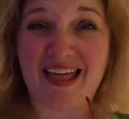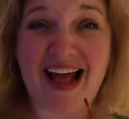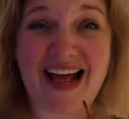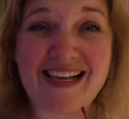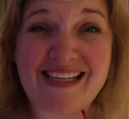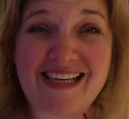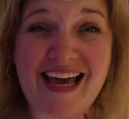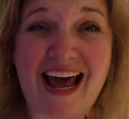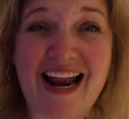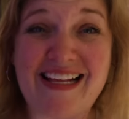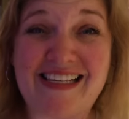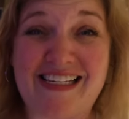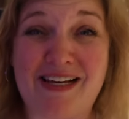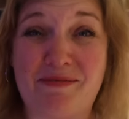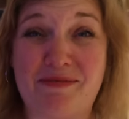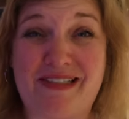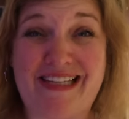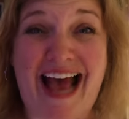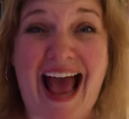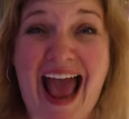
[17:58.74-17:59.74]
That's got
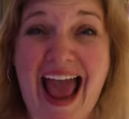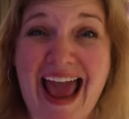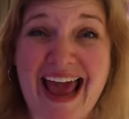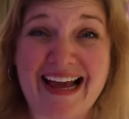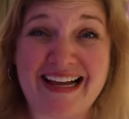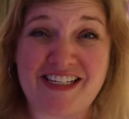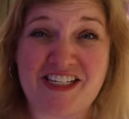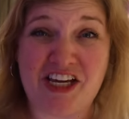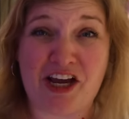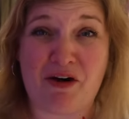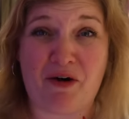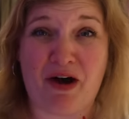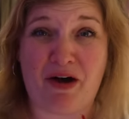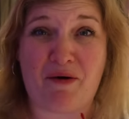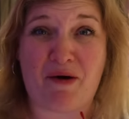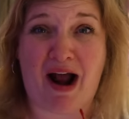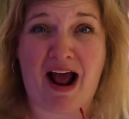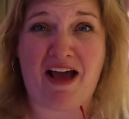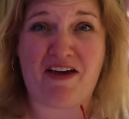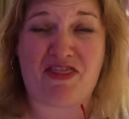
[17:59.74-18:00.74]
some tang to it
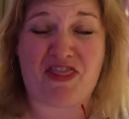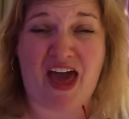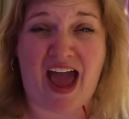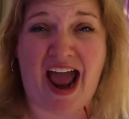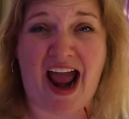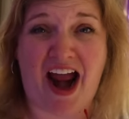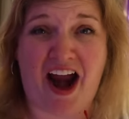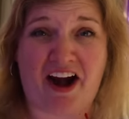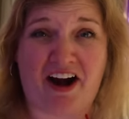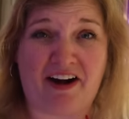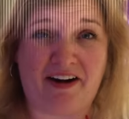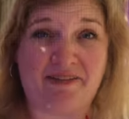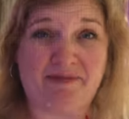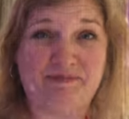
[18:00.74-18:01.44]
right there.